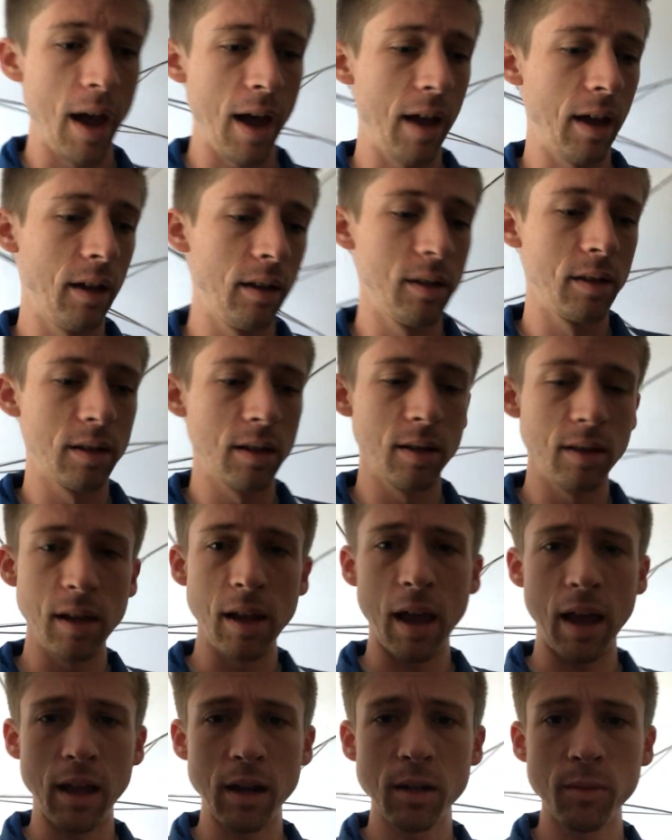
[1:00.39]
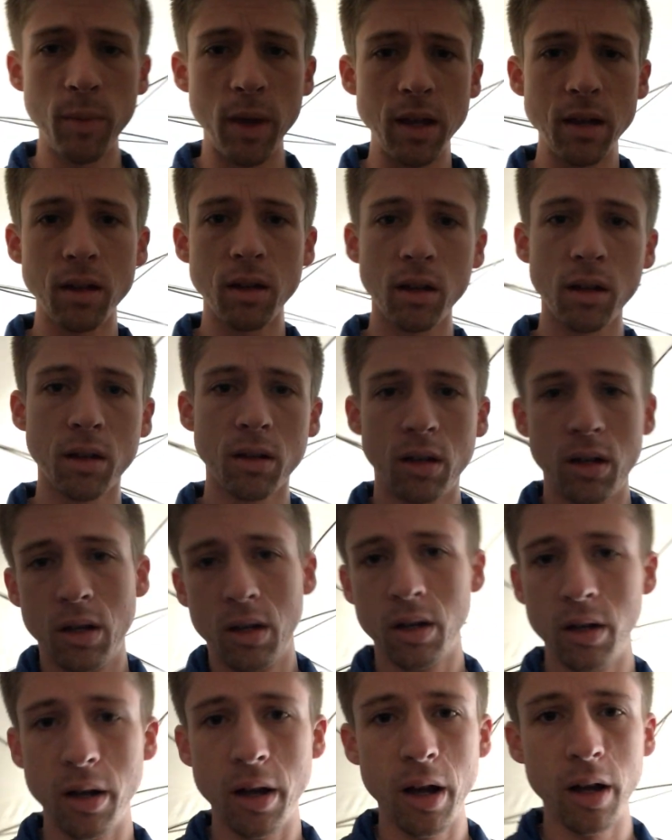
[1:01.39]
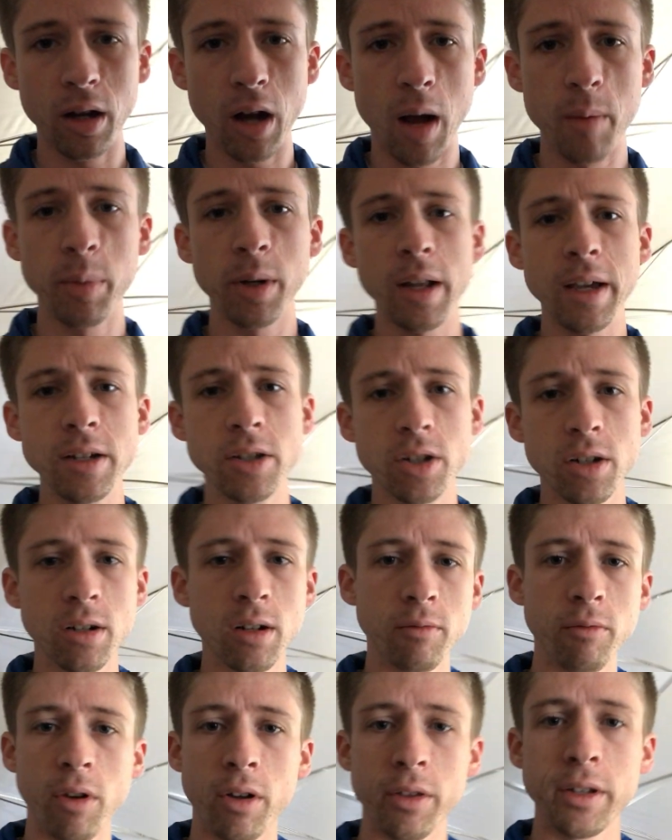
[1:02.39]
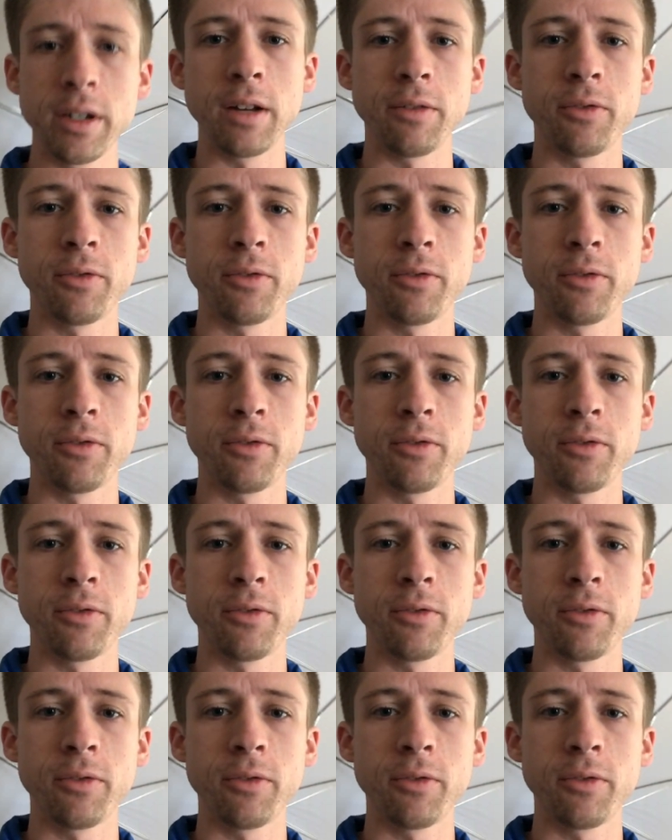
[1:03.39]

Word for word: and in the end make a compilation of all the